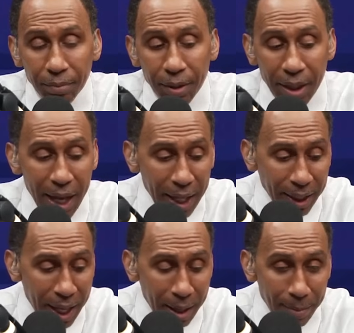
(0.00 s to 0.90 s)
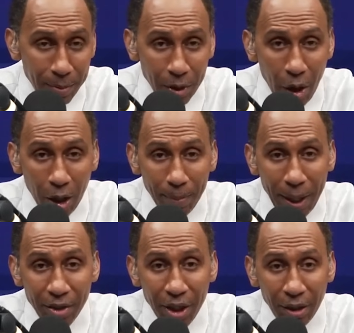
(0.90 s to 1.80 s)
In that game, he was guarded
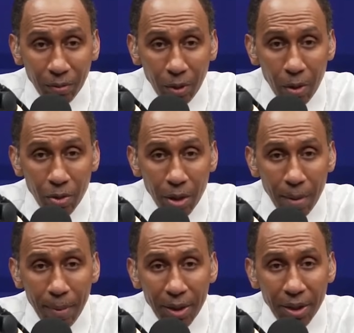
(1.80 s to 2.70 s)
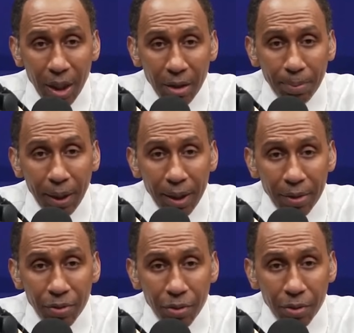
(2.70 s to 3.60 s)
by Jalen Rose, amongst other
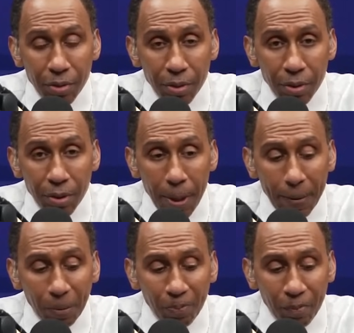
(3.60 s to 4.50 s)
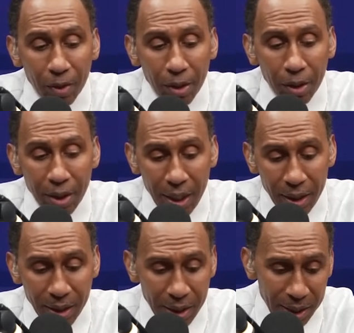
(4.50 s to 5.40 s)
players.
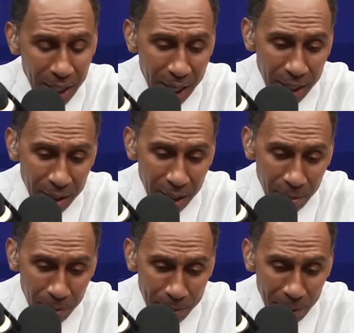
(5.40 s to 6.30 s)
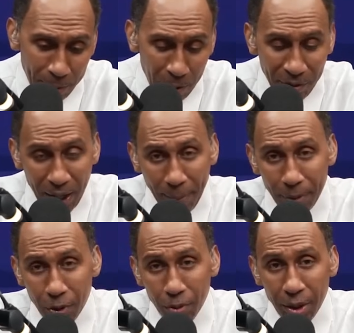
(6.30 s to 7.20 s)
Needless to say, it would be a perfect
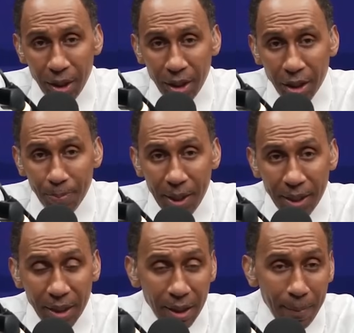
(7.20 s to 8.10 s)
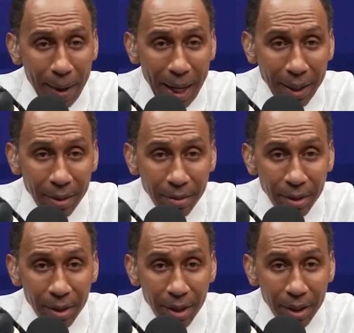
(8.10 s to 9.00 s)
opportunity to speak to somebody
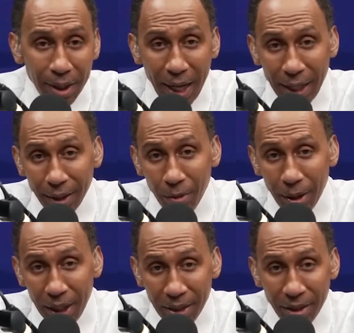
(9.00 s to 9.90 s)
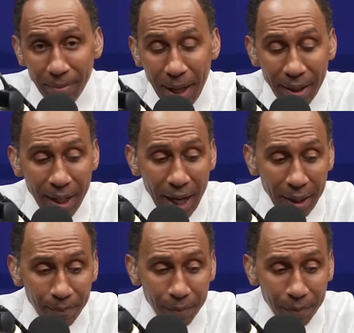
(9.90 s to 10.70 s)
that had to go against him that day.